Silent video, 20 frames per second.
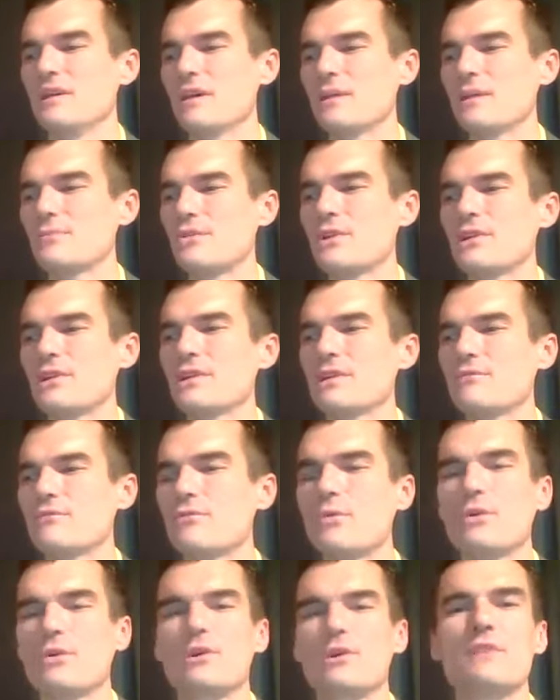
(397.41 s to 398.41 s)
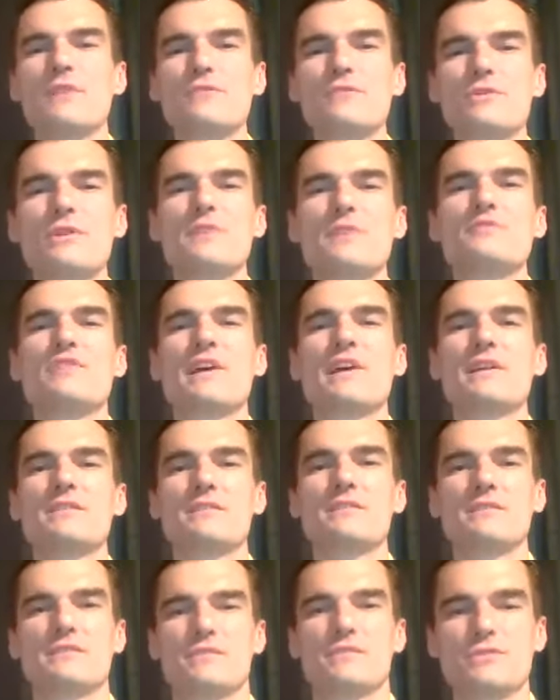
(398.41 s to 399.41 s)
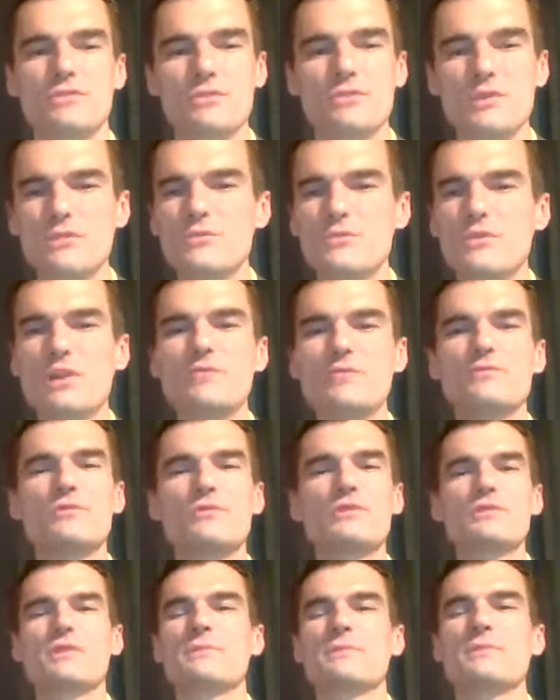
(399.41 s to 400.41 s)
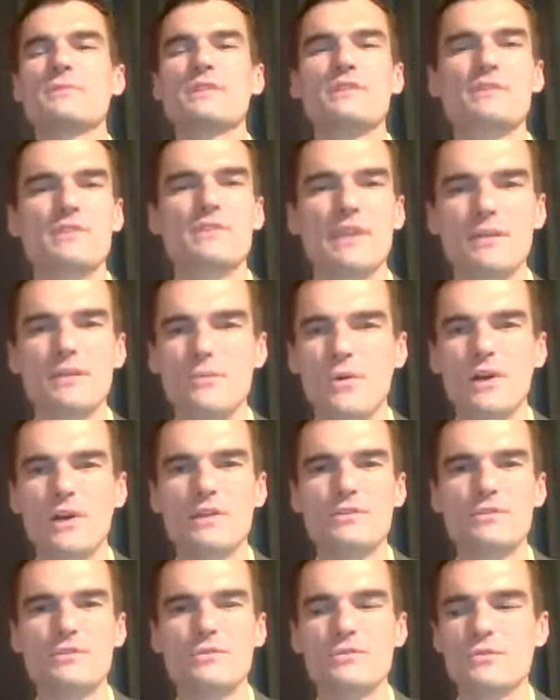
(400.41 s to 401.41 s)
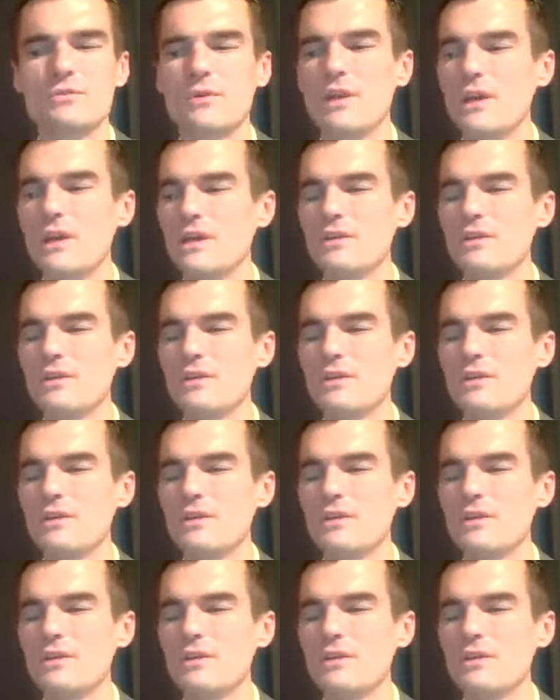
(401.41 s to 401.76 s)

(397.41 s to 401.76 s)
I'm running for governor of Texas. You can run for something statewide too.